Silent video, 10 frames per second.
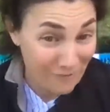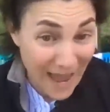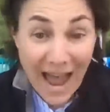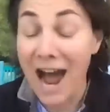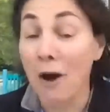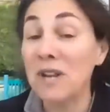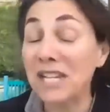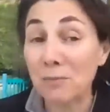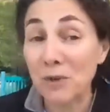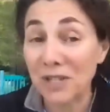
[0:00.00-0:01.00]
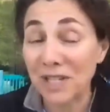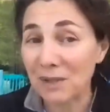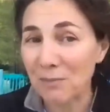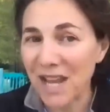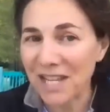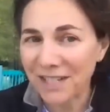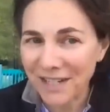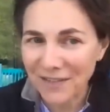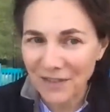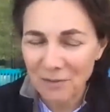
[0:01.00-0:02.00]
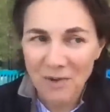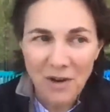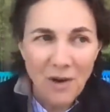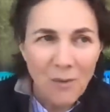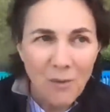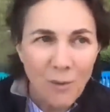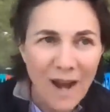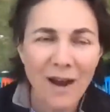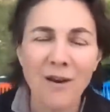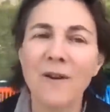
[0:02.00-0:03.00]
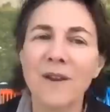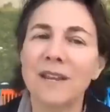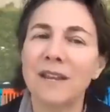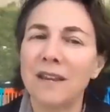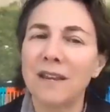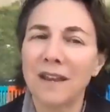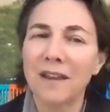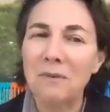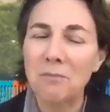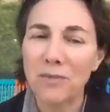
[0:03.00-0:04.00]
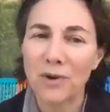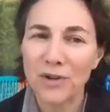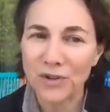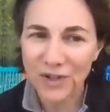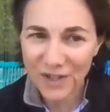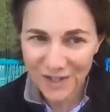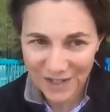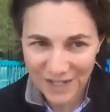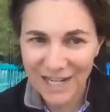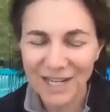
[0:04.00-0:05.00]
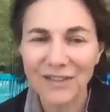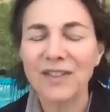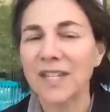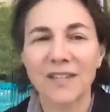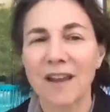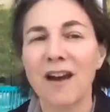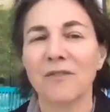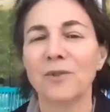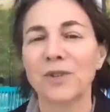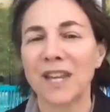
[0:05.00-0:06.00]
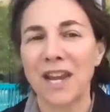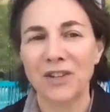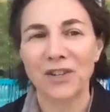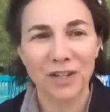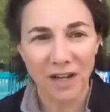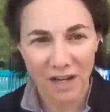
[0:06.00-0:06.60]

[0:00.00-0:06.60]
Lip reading: How he's participated in them, where he emerges in this conversation,